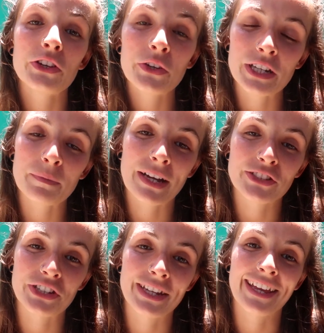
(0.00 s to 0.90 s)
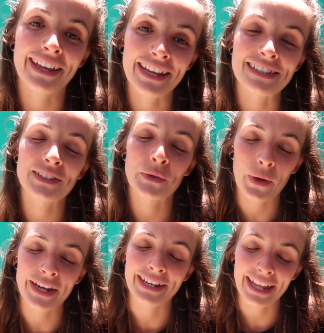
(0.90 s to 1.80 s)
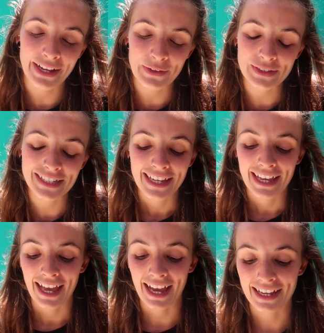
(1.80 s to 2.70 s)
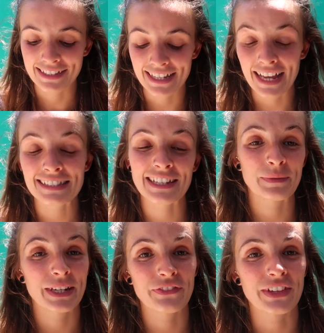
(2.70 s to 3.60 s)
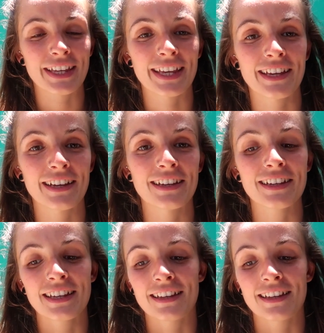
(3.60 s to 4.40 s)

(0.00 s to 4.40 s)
you can imagine it gets quite loud, and as I'm living here,